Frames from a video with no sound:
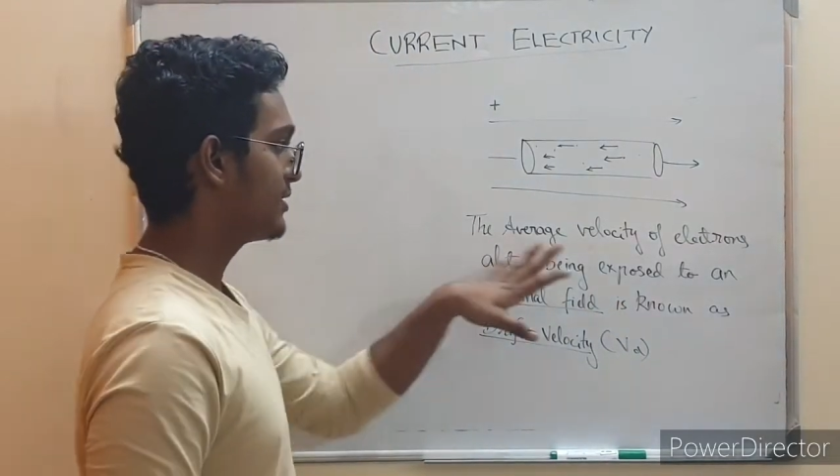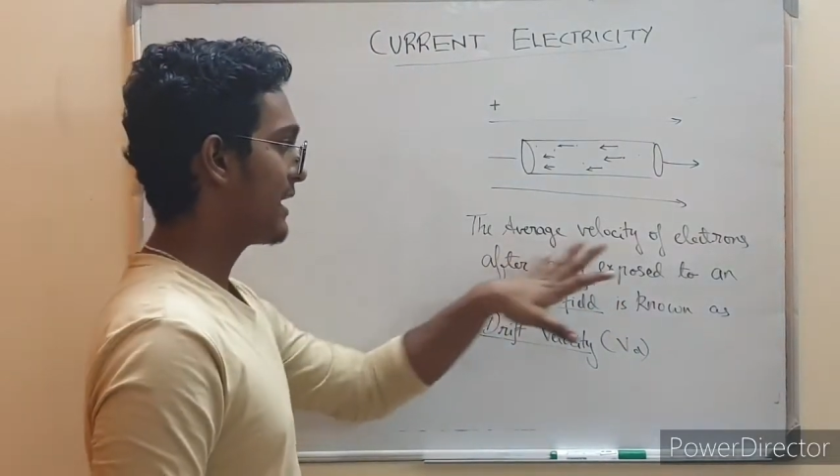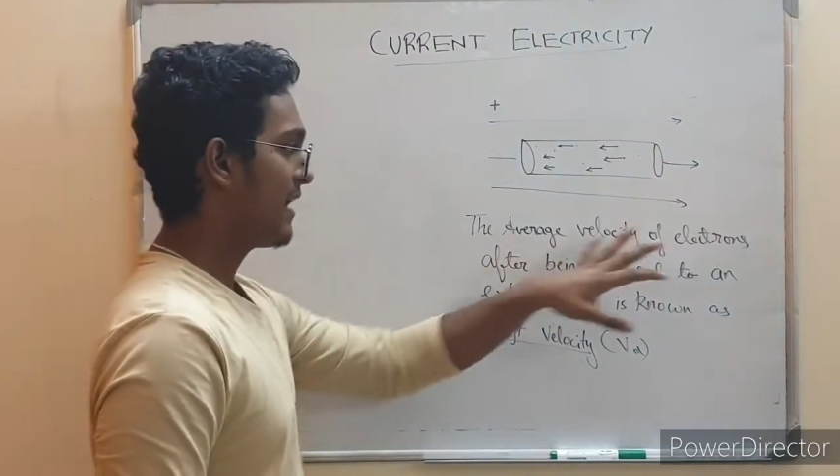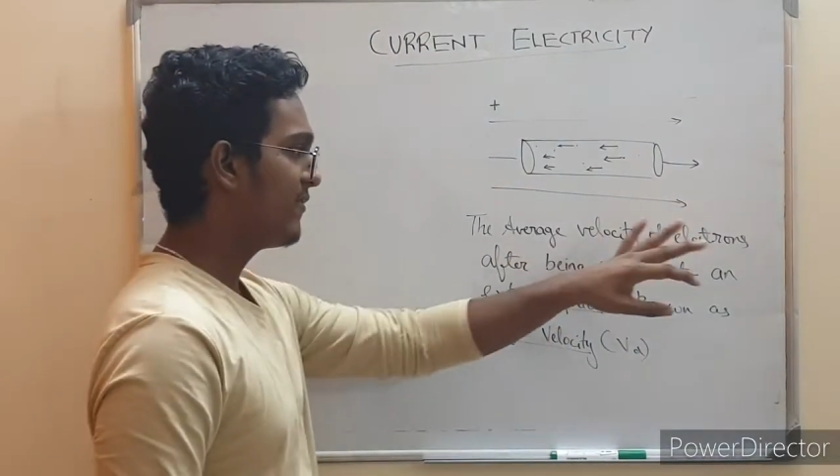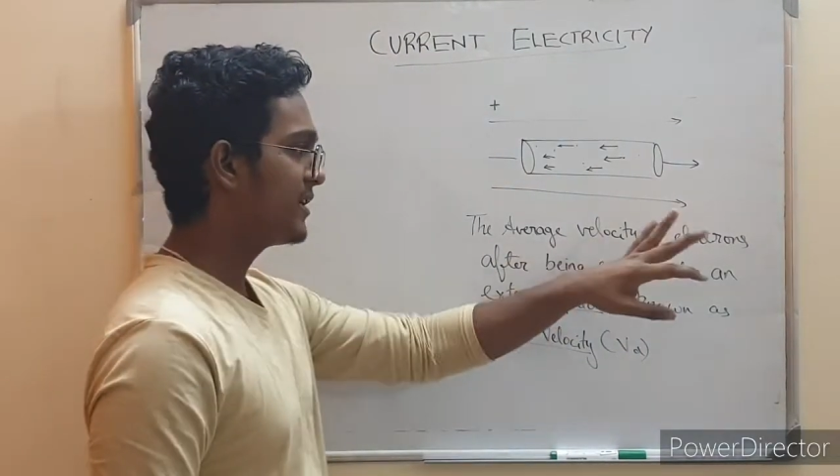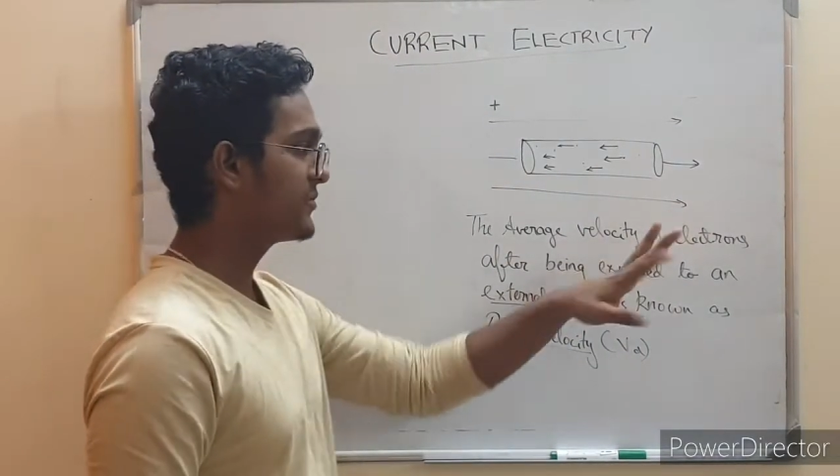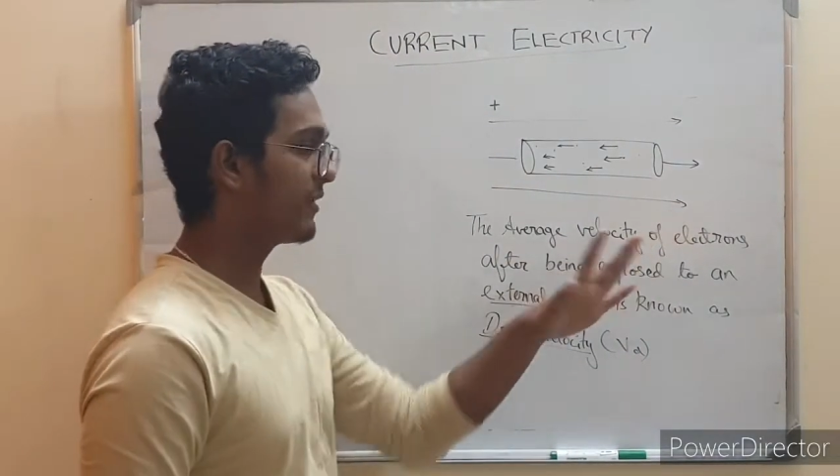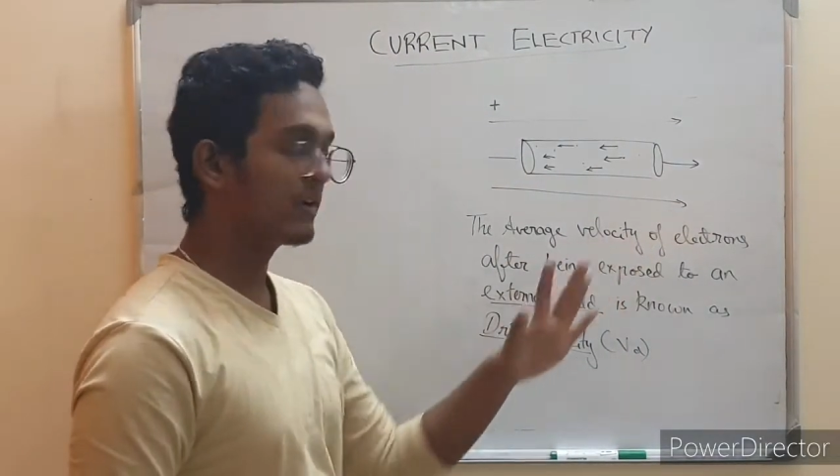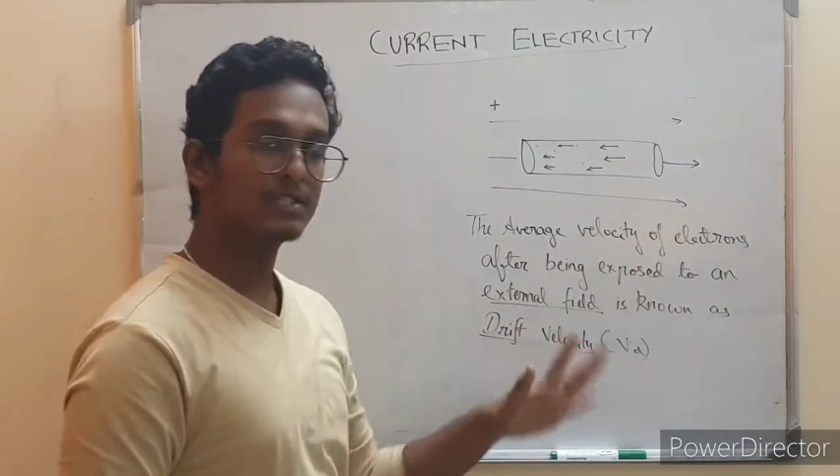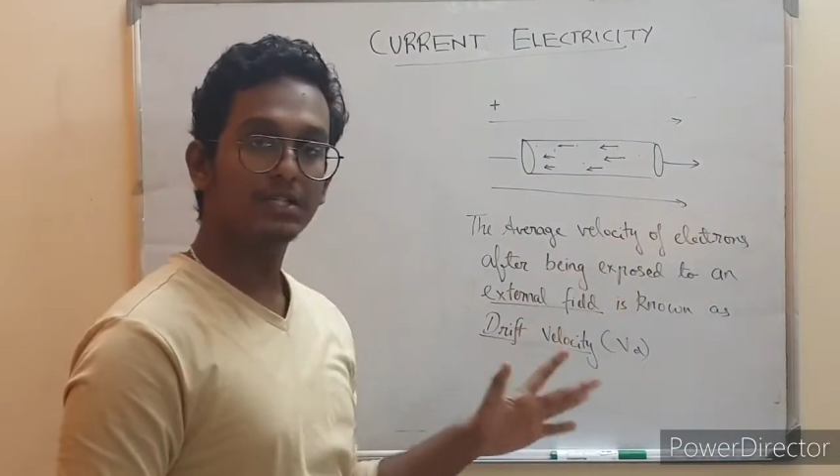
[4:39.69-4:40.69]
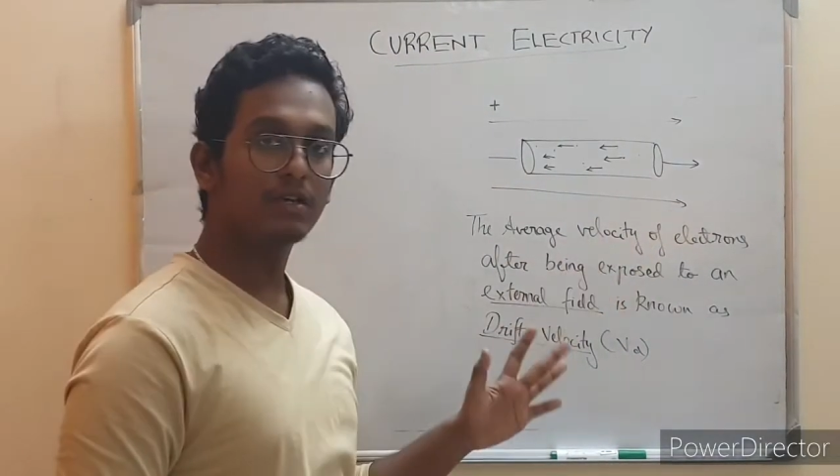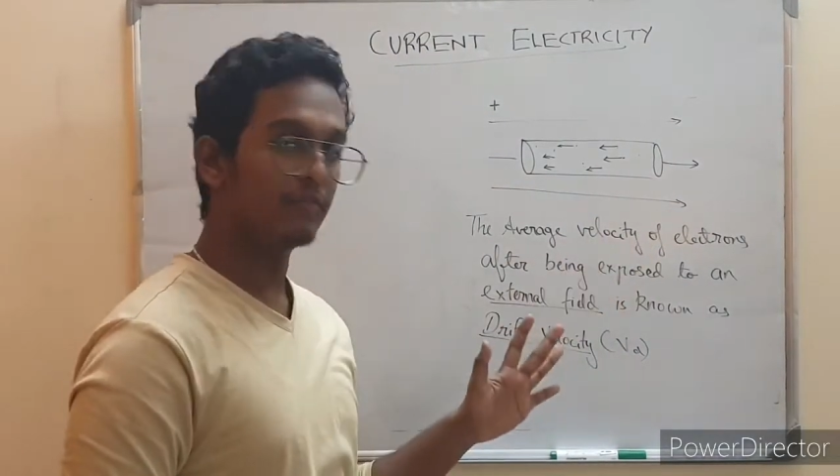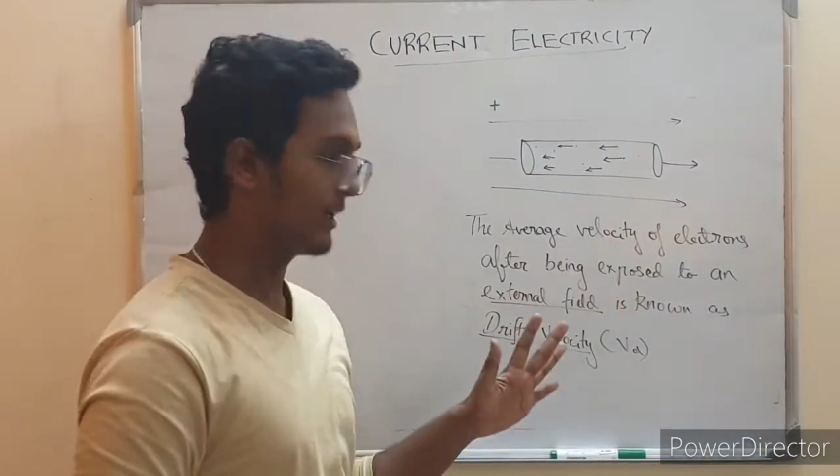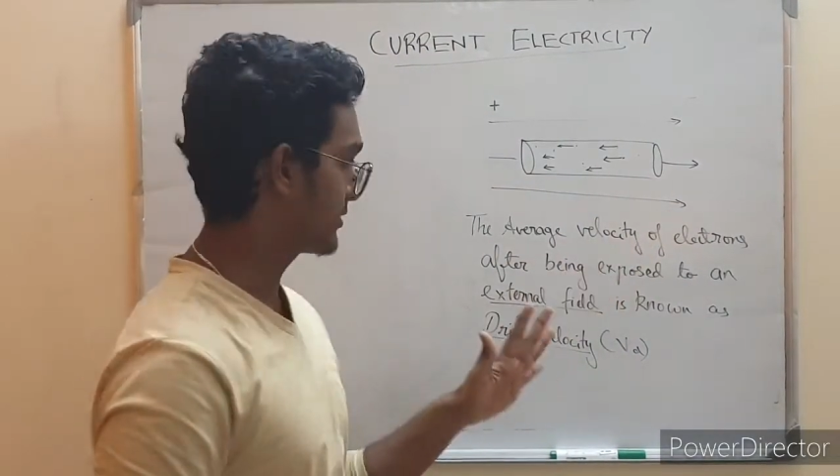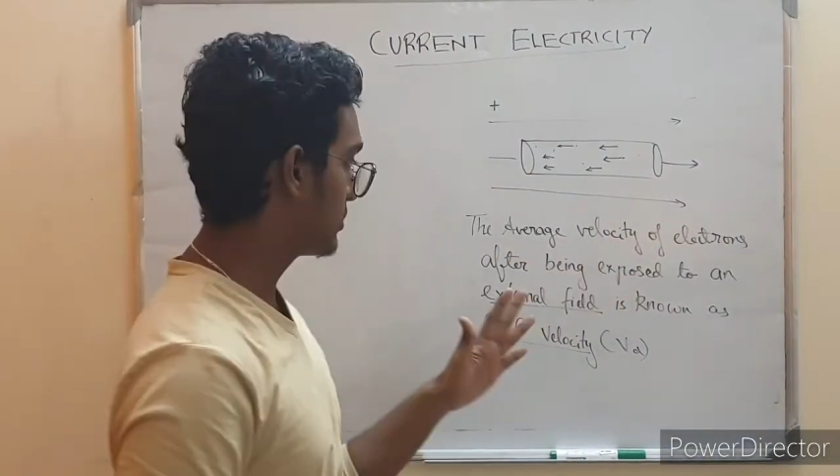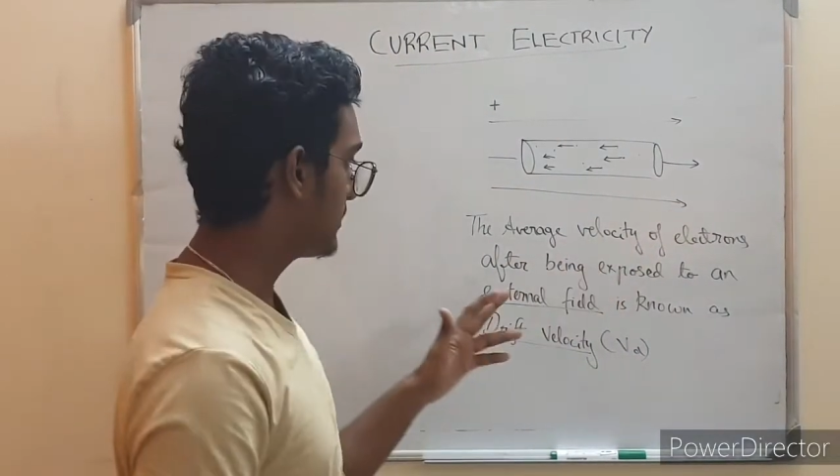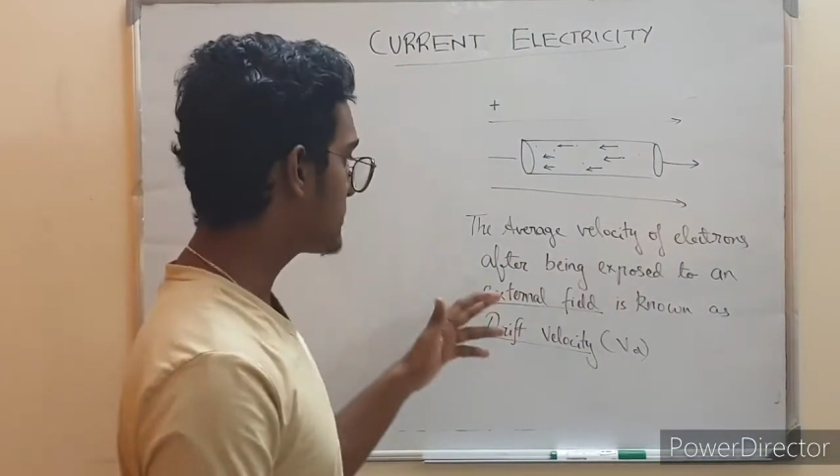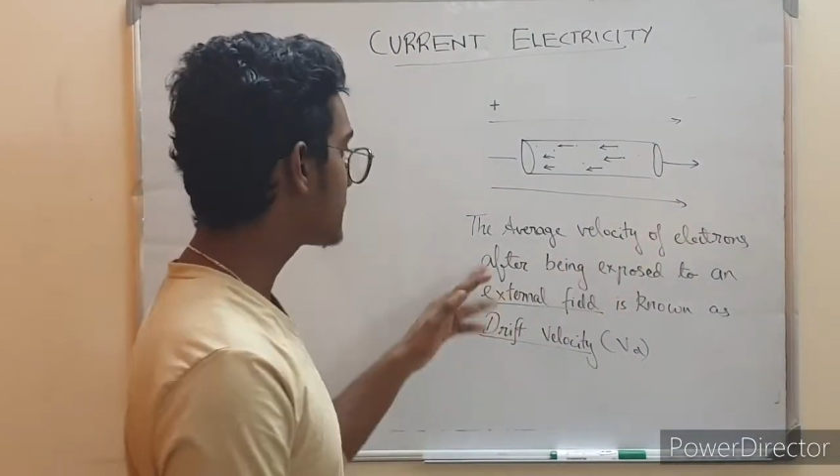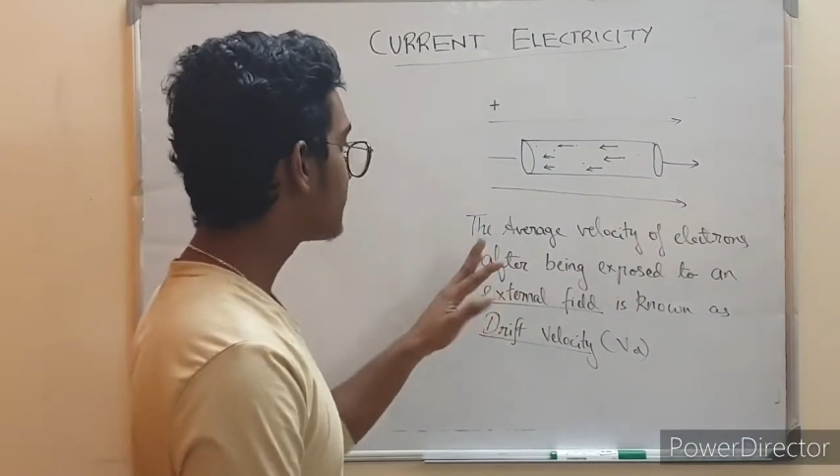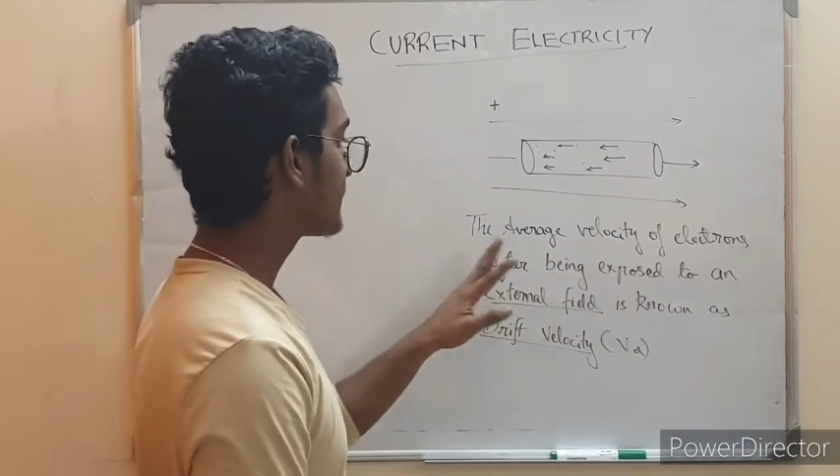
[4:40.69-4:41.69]
The average velocity of
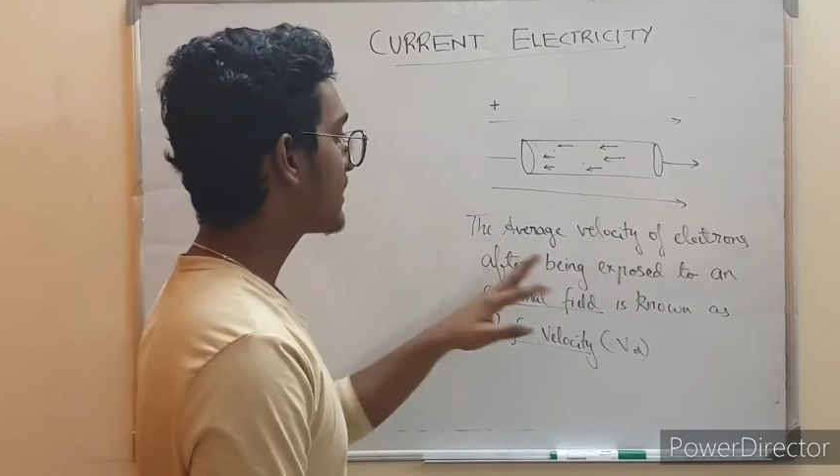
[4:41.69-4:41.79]
electrons